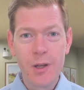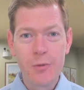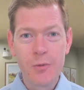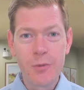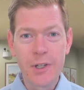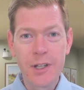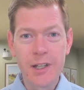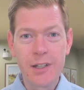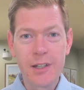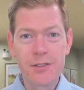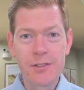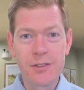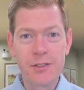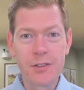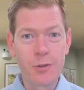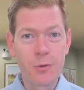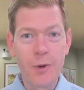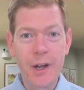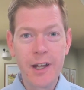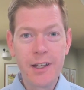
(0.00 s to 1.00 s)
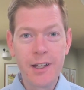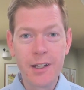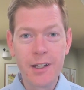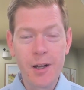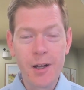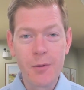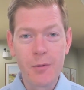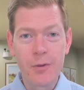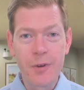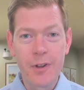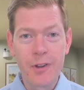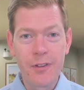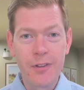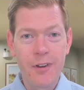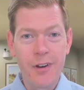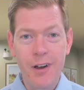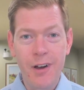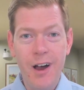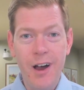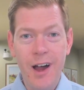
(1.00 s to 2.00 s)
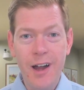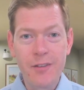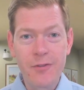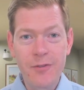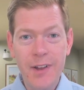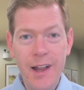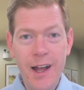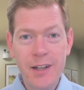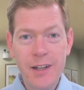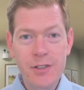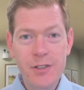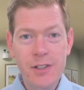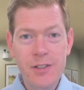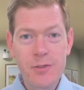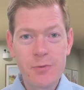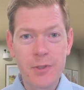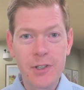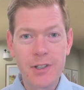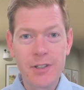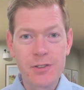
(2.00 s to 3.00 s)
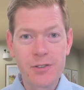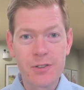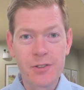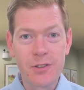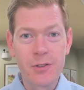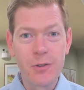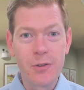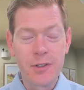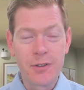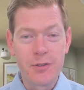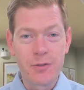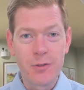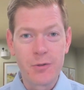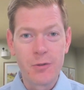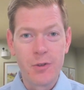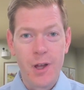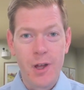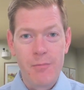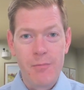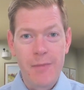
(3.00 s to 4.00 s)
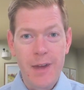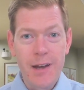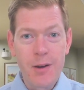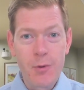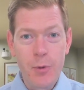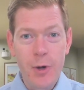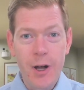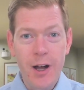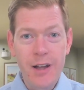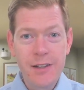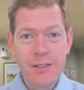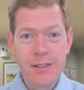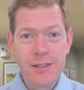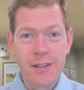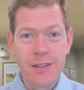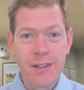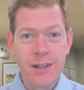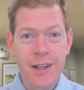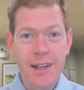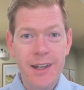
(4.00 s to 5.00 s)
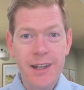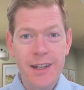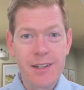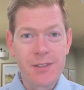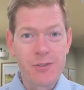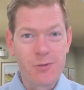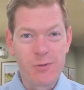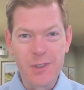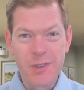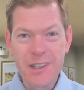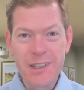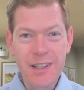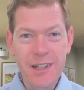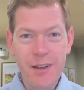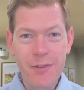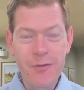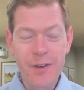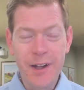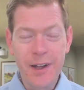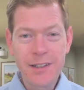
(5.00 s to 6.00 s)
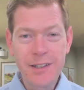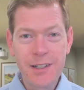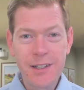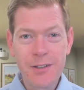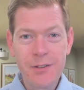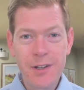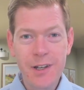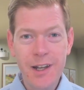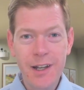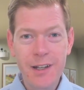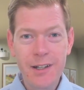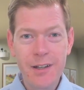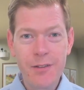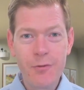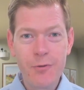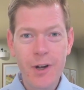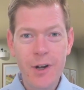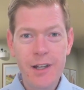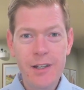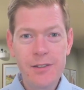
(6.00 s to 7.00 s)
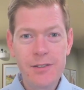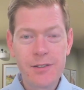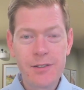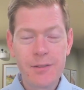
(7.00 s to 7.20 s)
because you're waking up with hot flashes because you're going through menopause and it's really affecting you in negative ways?